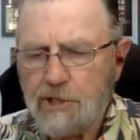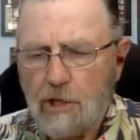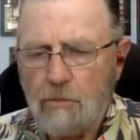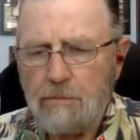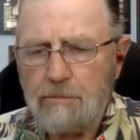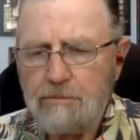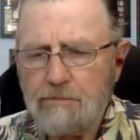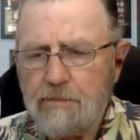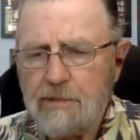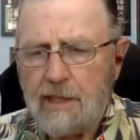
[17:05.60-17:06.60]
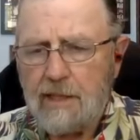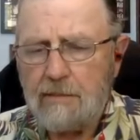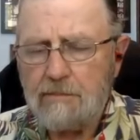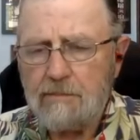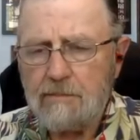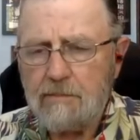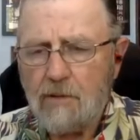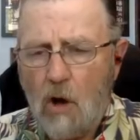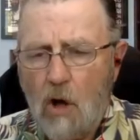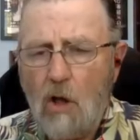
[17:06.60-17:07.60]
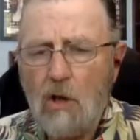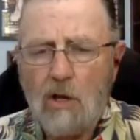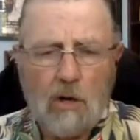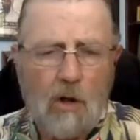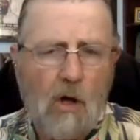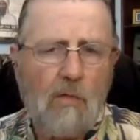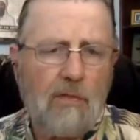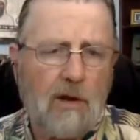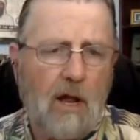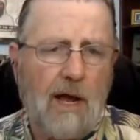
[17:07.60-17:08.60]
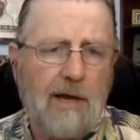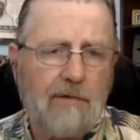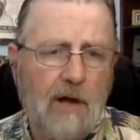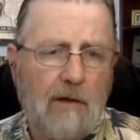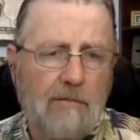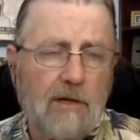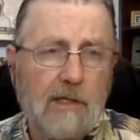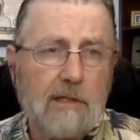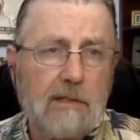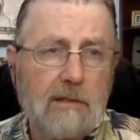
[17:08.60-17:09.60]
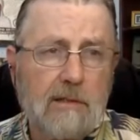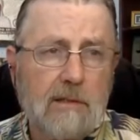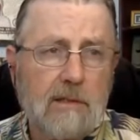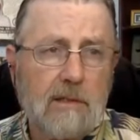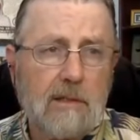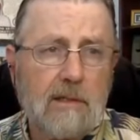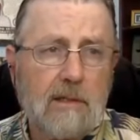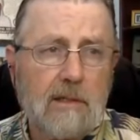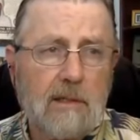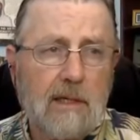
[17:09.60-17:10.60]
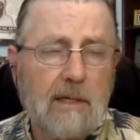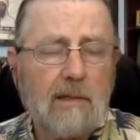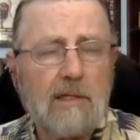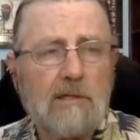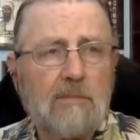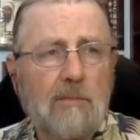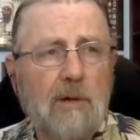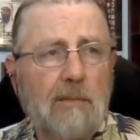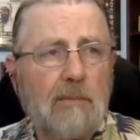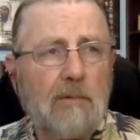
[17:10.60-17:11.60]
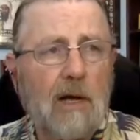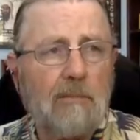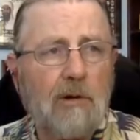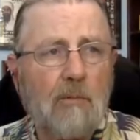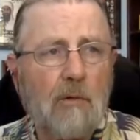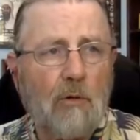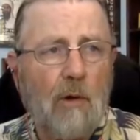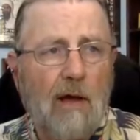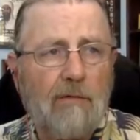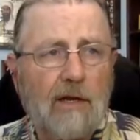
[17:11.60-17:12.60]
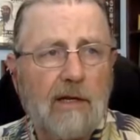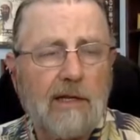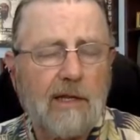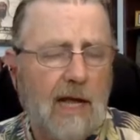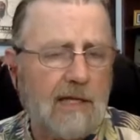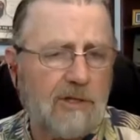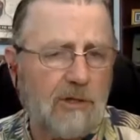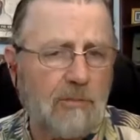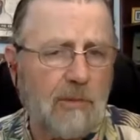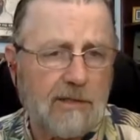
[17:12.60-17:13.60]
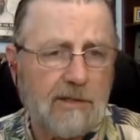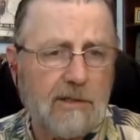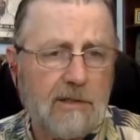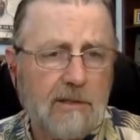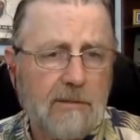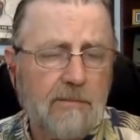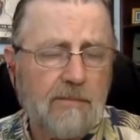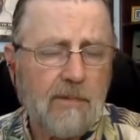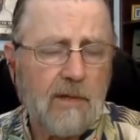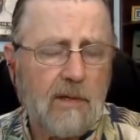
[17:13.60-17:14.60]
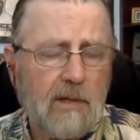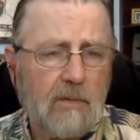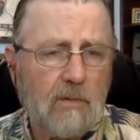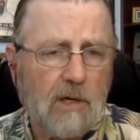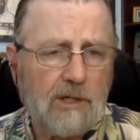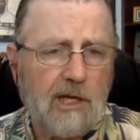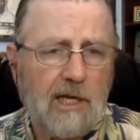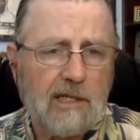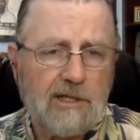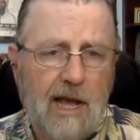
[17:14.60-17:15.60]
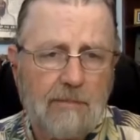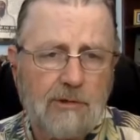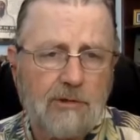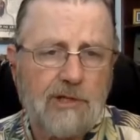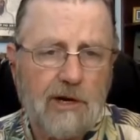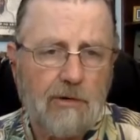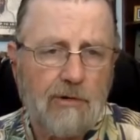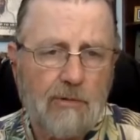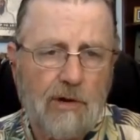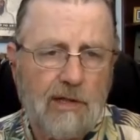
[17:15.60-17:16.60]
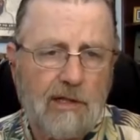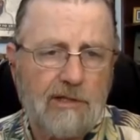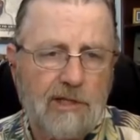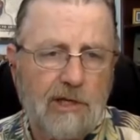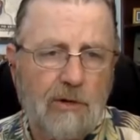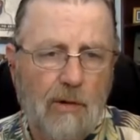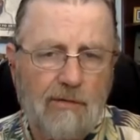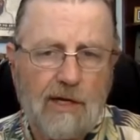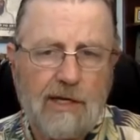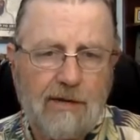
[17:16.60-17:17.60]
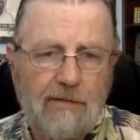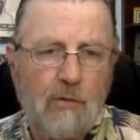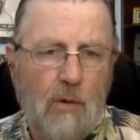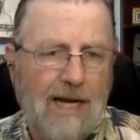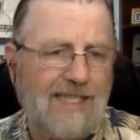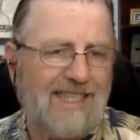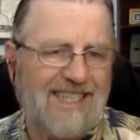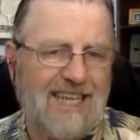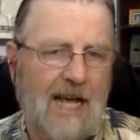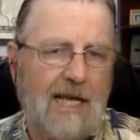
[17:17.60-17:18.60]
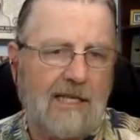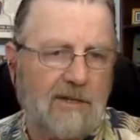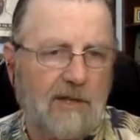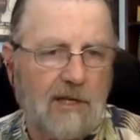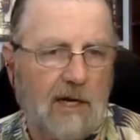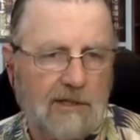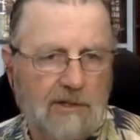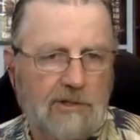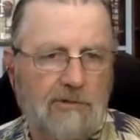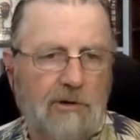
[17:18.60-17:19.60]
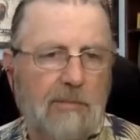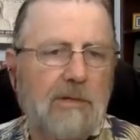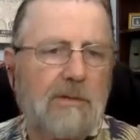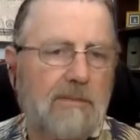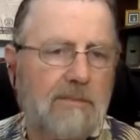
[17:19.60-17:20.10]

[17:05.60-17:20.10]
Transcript: So, all along the line of conflict, I can put it more graphically. In the last 2 months, Russia has captured territory that's the equivalent of twice the size of the Gaza Strip.